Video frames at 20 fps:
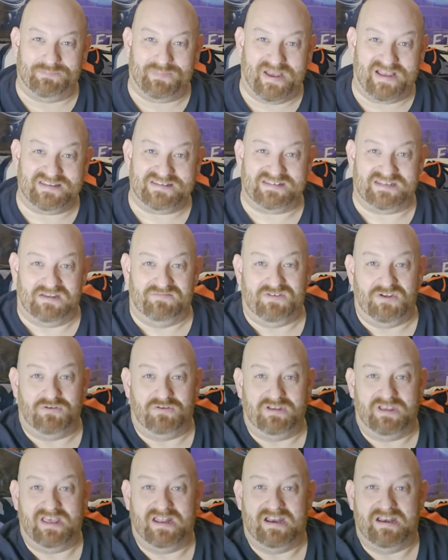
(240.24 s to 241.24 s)
it's best if
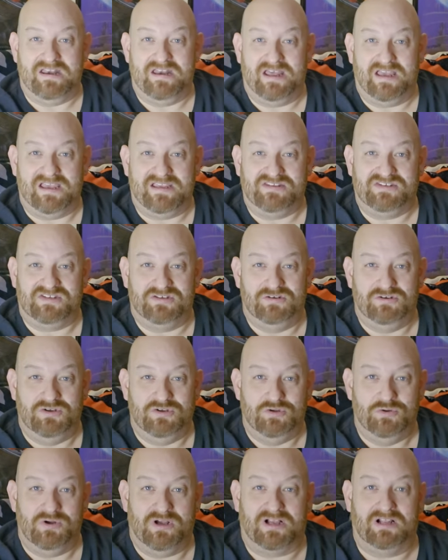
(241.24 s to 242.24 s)
you can get a nice,
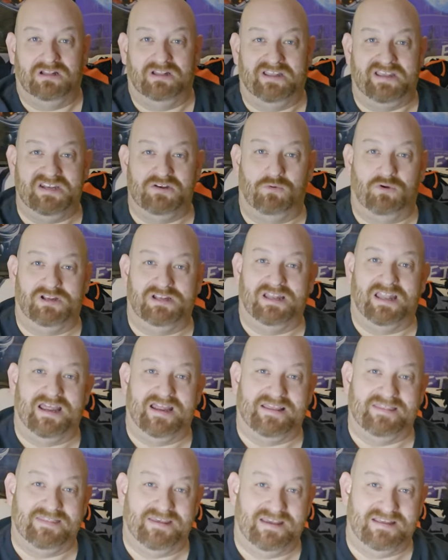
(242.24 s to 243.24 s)
new, clean one
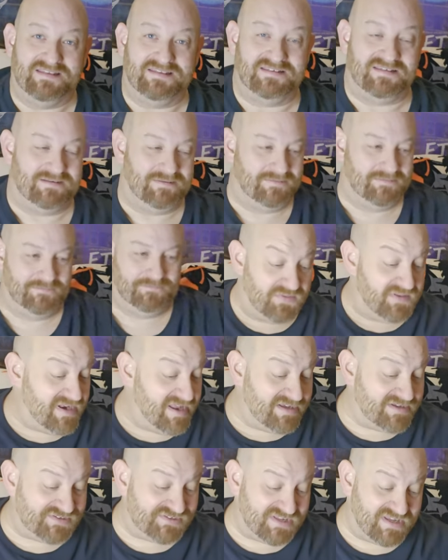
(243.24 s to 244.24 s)
like this. So
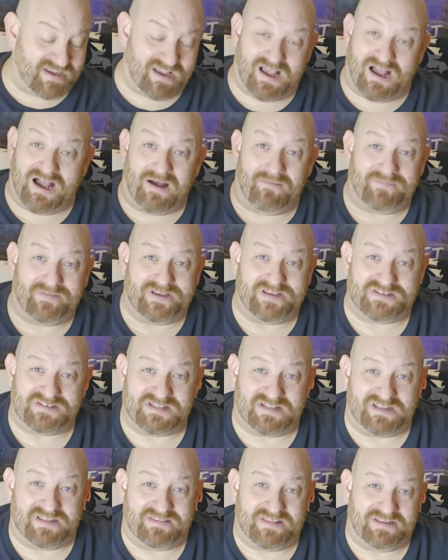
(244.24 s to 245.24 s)
the next thing,
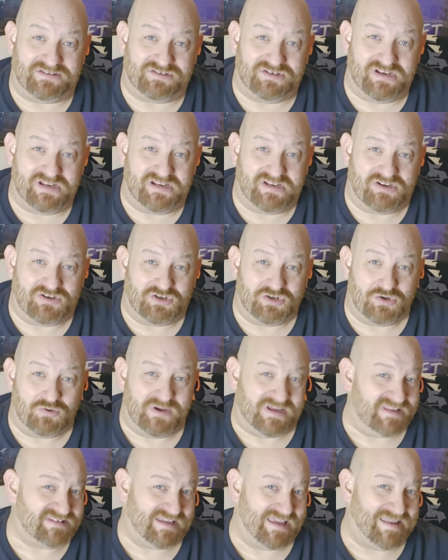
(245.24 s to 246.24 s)
obviously, that you need to
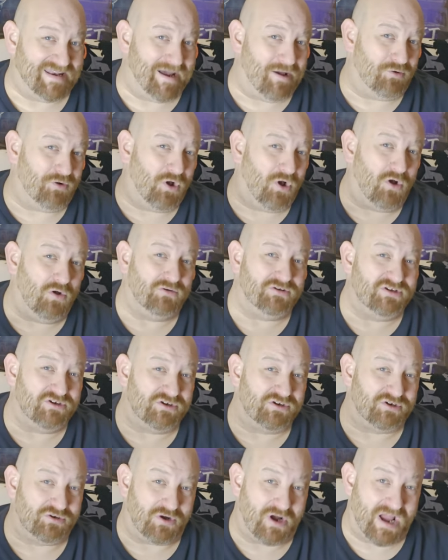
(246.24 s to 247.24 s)
do is get out all
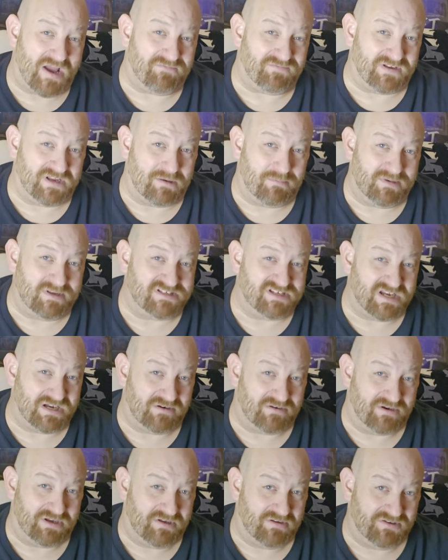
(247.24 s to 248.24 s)
your crafting
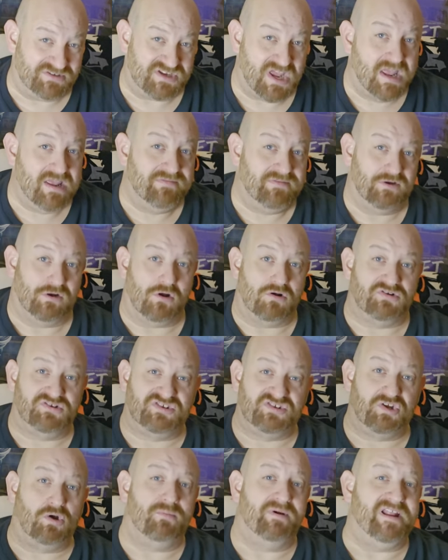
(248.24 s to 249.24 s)
materials. There are
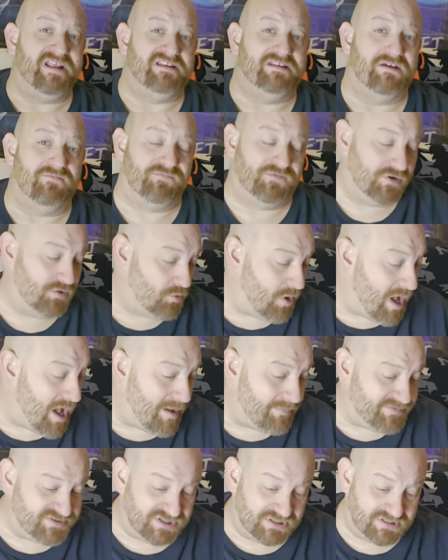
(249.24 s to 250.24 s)
so many different
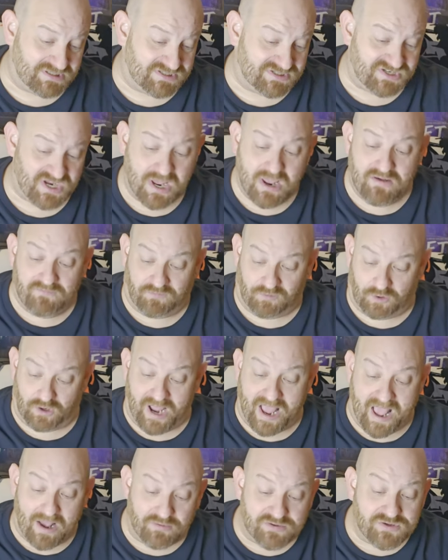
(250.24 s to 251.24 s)
options
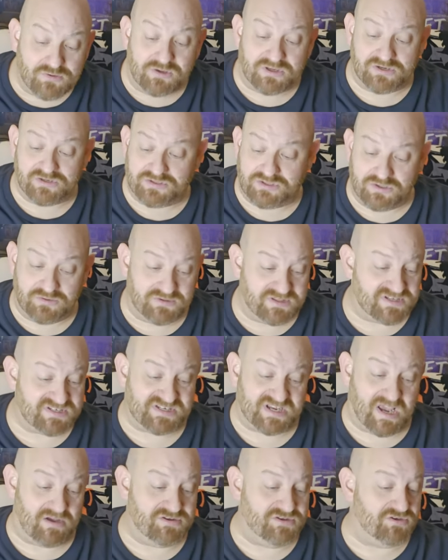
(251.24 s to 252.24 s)
for how you can do
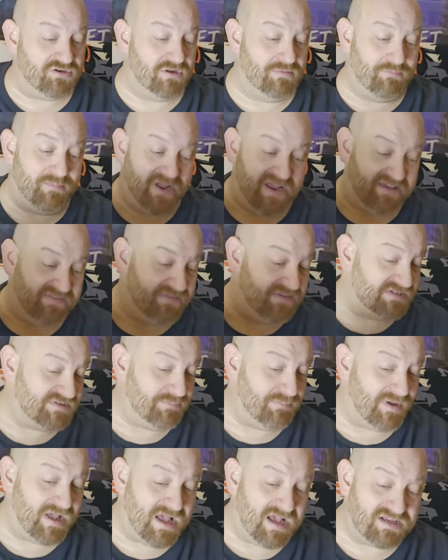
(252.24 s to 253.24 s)
this, how you can make
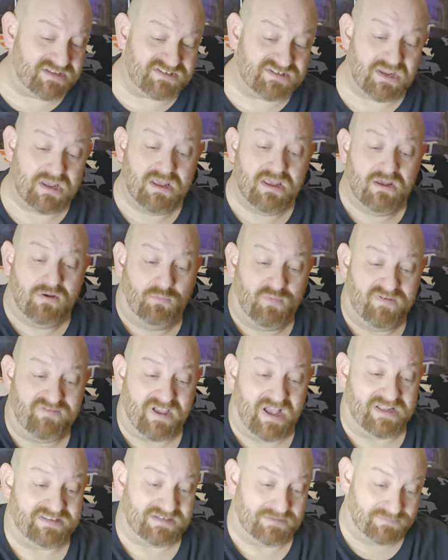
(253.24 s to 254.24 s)
this box.
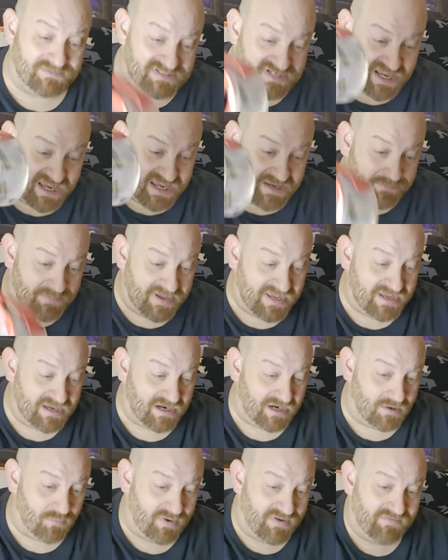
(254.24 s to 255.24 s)
We've got some tape
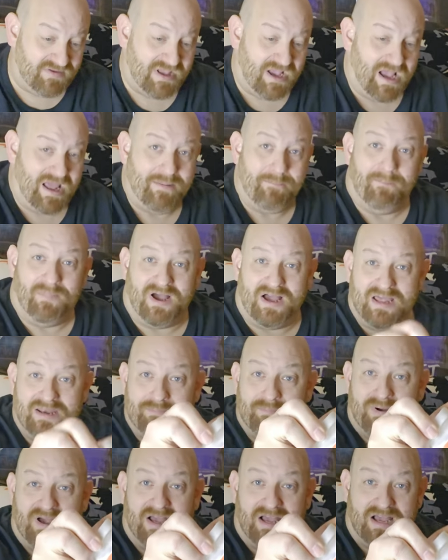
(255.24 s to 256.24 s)
here. We've got
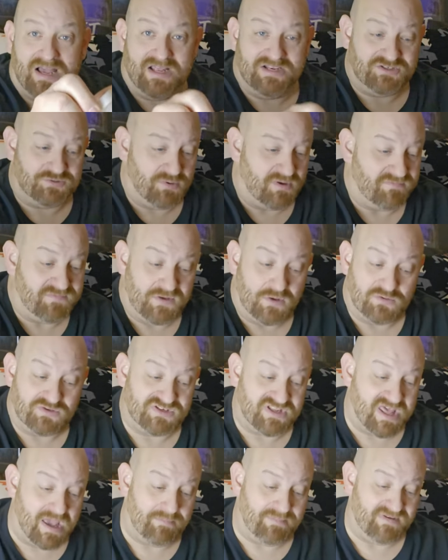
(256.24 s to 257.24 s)
Mod Podge. We've
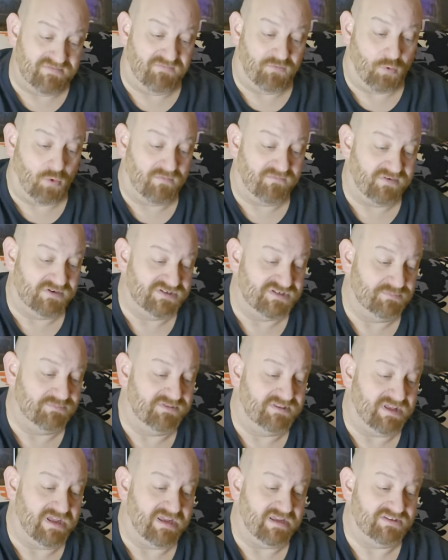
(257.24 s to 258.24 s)
used that before for
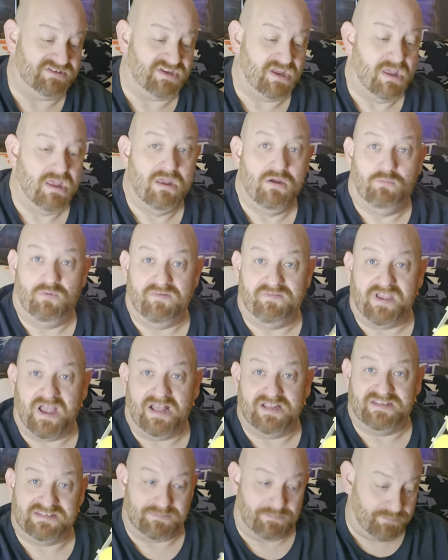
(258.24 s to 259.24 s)
some things. We've
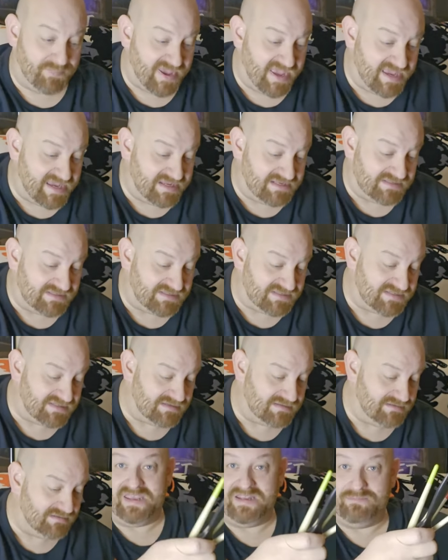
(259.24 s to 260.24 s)
got some
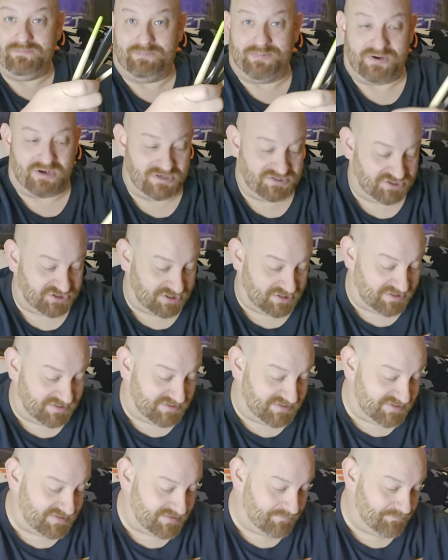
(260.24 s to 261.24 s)
paints, paint
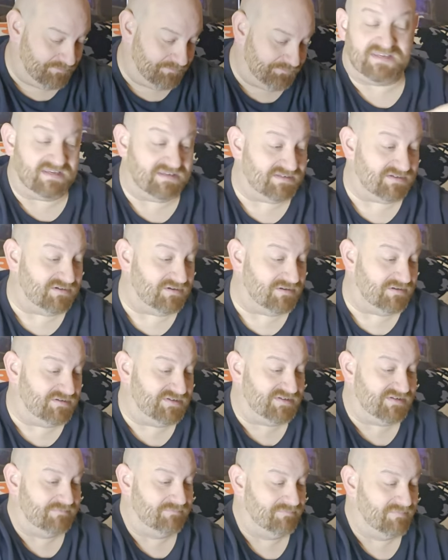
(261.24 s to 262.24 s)
brushes,
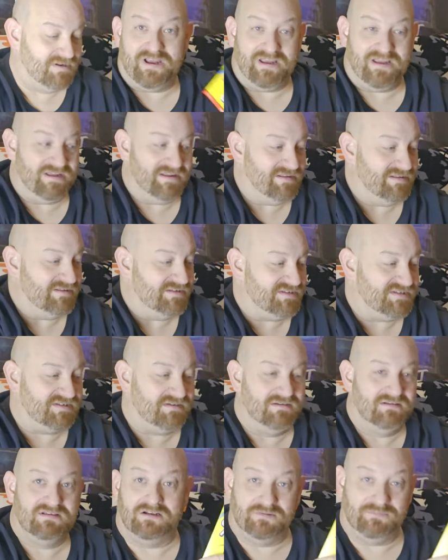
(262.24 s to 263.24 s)
scissors,
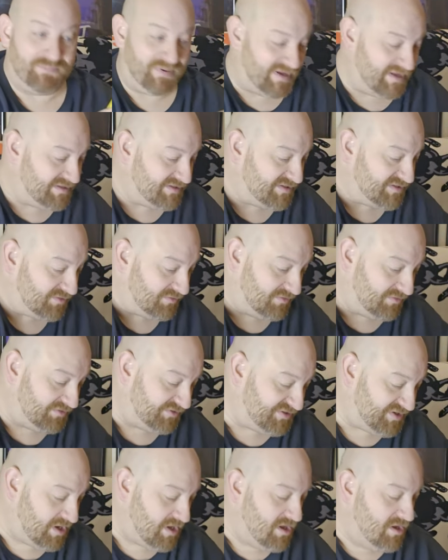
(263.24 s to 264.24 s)
crayons, colored
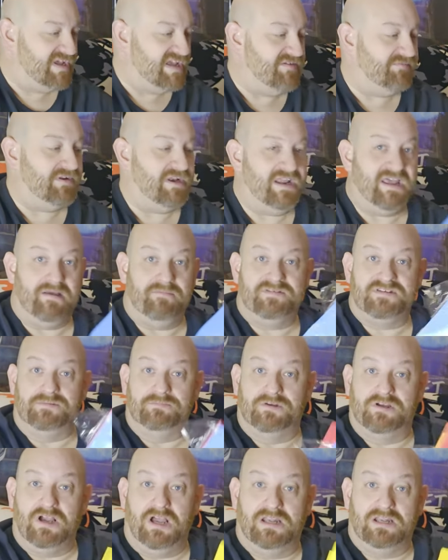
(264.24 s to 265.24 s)
pencils. We even have
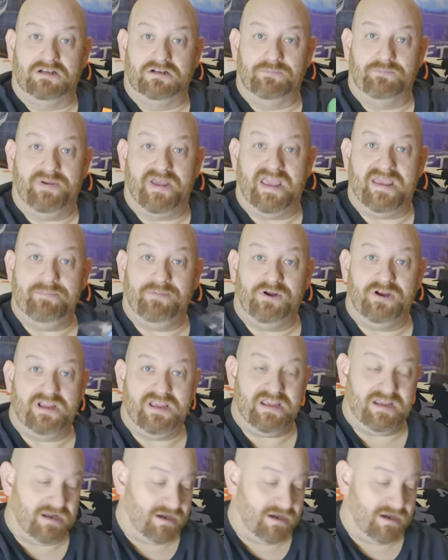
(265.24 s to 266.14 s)
some colored paper